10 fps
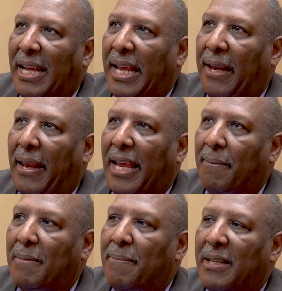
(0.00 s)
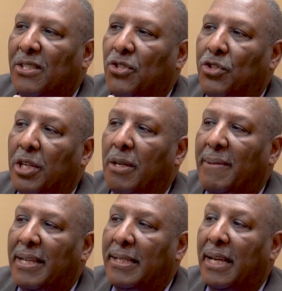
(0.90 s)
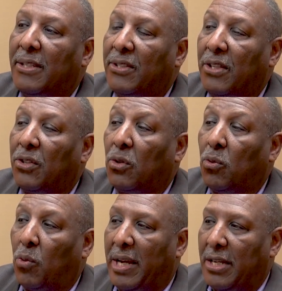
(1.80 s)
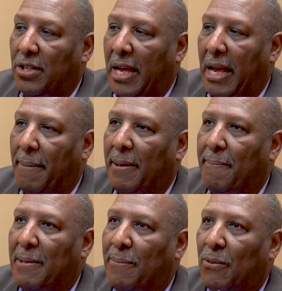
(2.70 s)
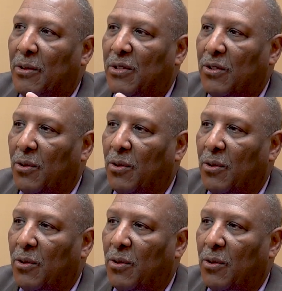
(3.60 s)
and like me, because Jim had done such a great job and people were